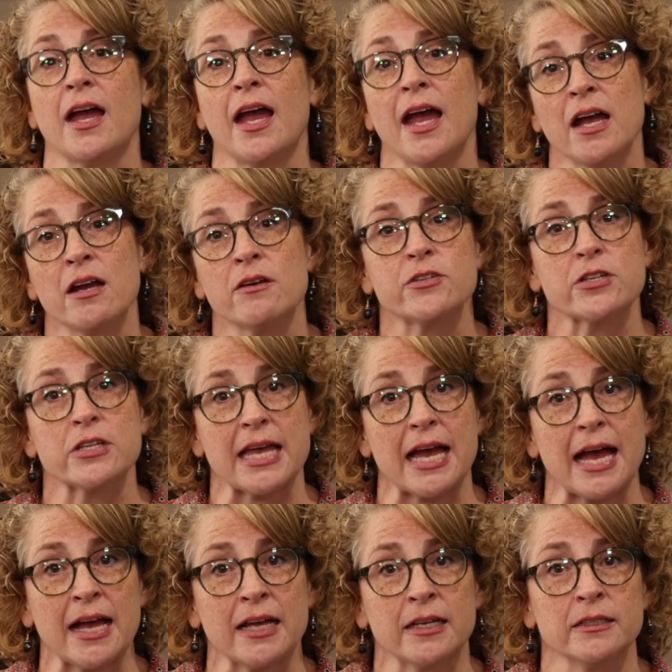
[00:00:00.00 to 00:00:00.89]
After
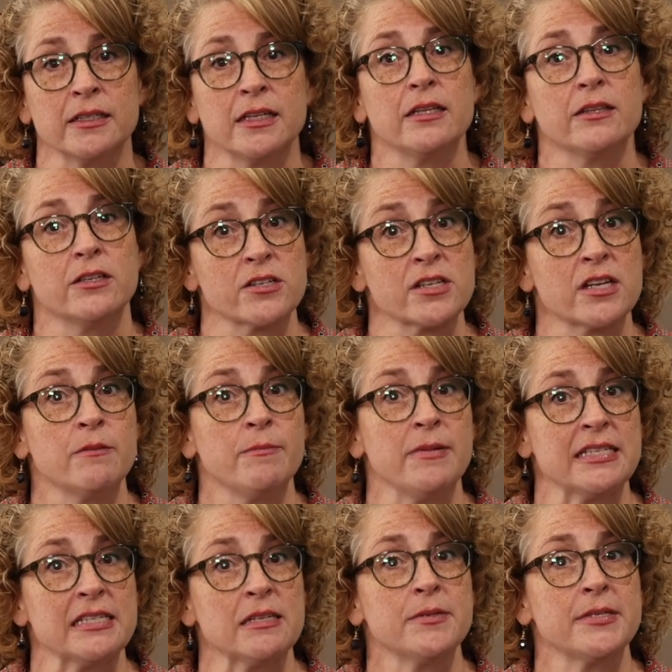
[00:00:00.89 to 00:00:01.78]
that, there's going to
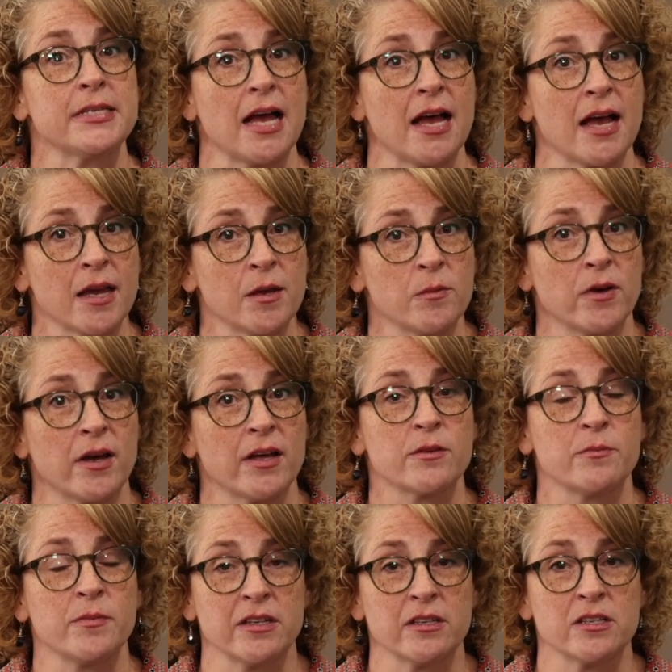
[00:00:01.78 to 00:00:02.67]
be some time while
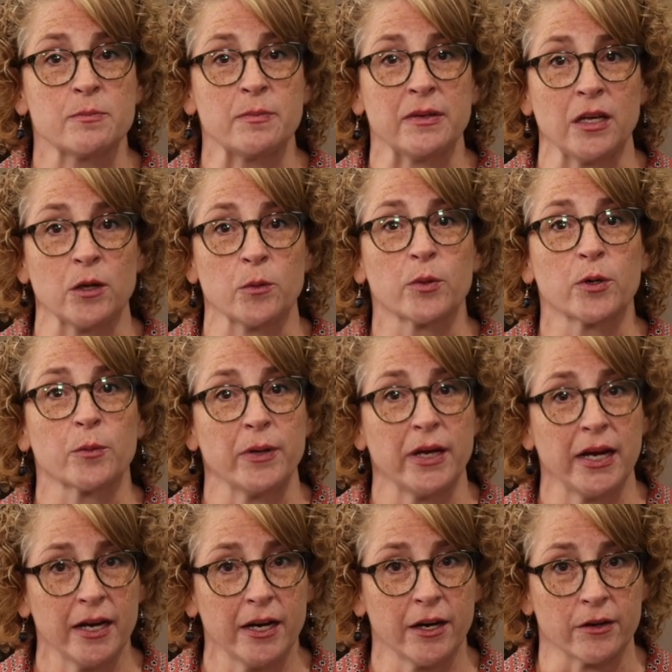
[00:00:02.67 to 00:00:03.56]
the meal's being
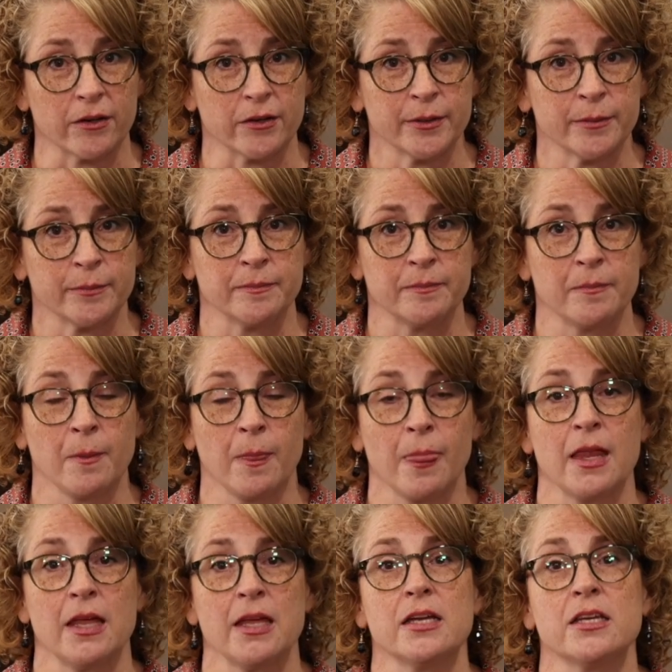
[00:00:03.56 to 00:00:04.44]
prepared.
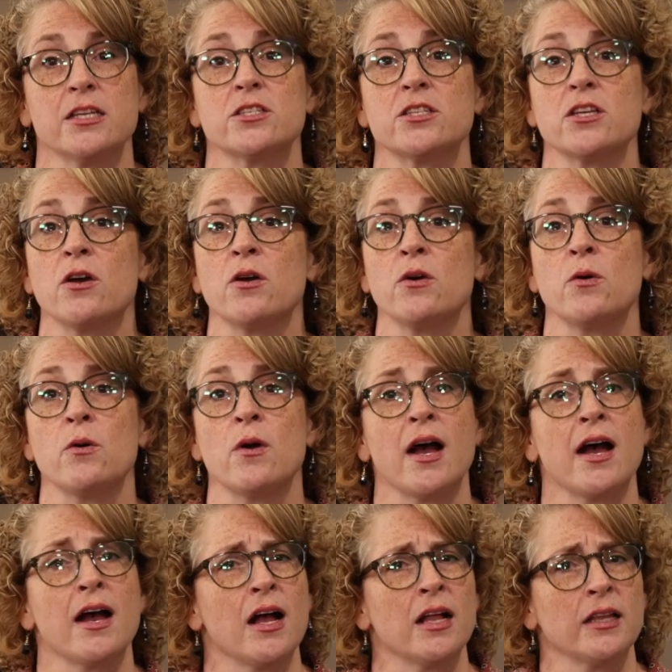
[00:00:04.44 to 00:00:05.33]
So
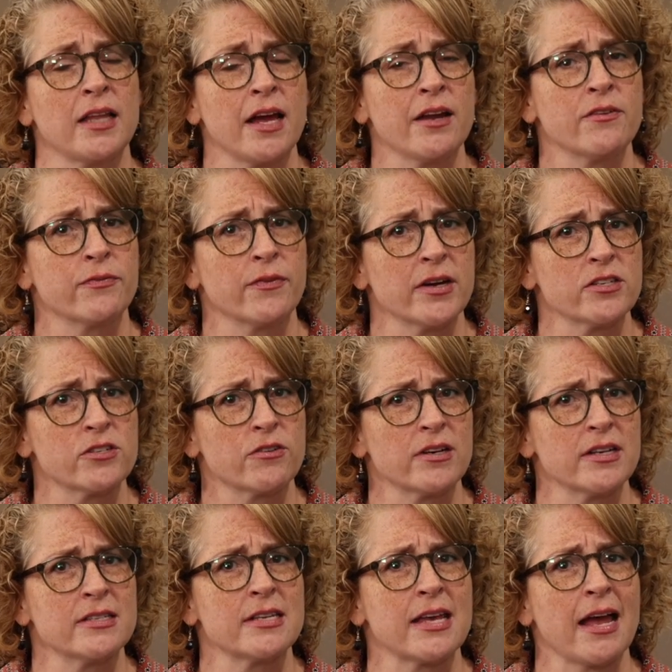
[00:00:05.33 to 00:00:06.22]
a lot of
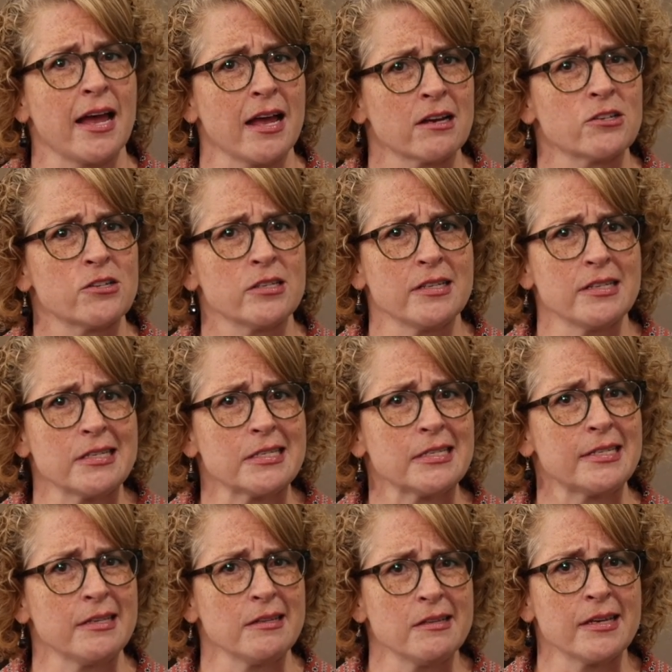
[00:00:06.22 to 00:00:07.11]
restaurants actually
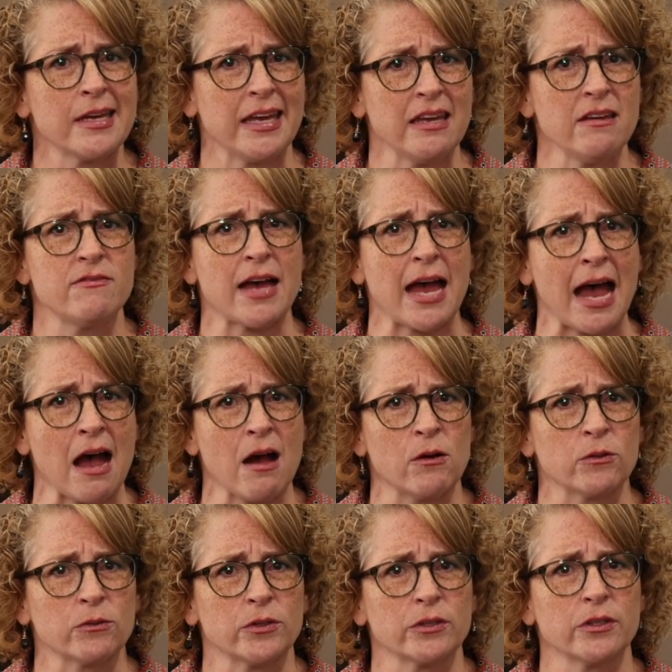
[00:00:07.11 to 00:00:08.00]
still give
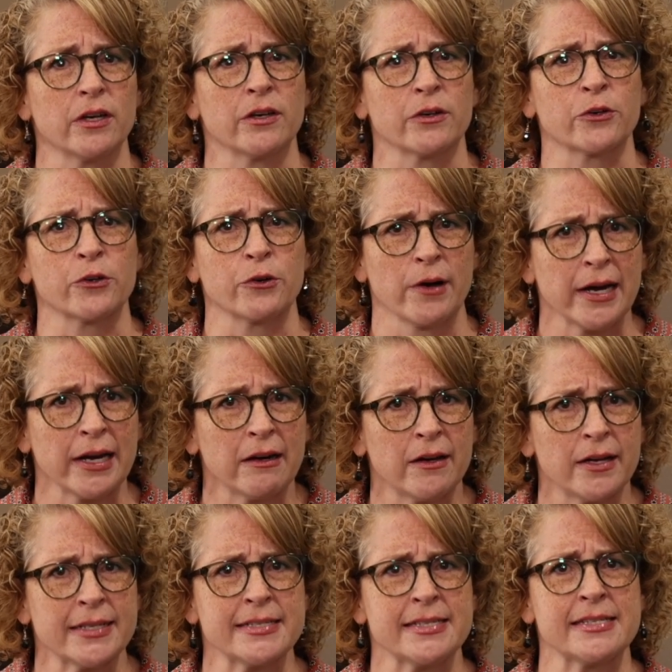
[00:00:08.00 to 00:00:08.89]
out
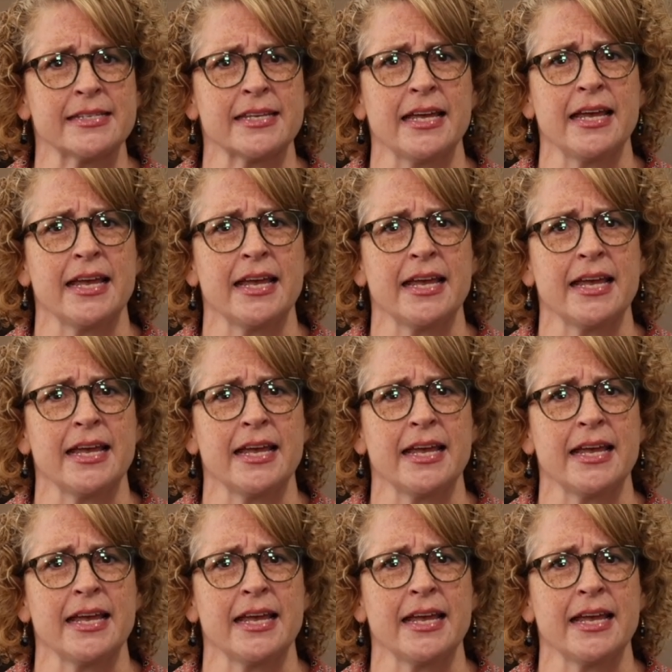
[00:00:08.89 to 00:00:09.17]
crayons